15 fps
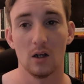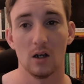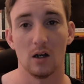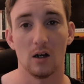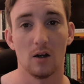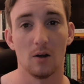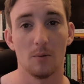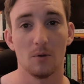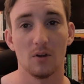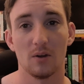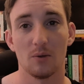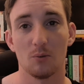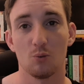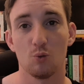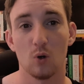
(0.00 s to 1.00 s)
and
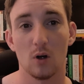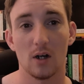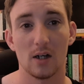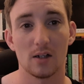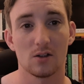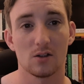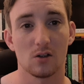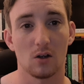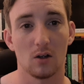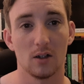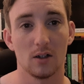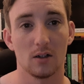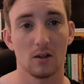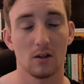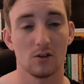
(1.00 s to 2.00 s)
they're really
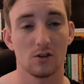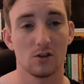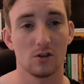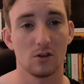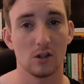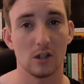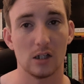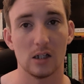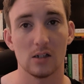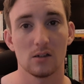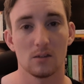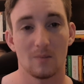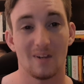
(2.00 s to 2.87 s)
solid studies.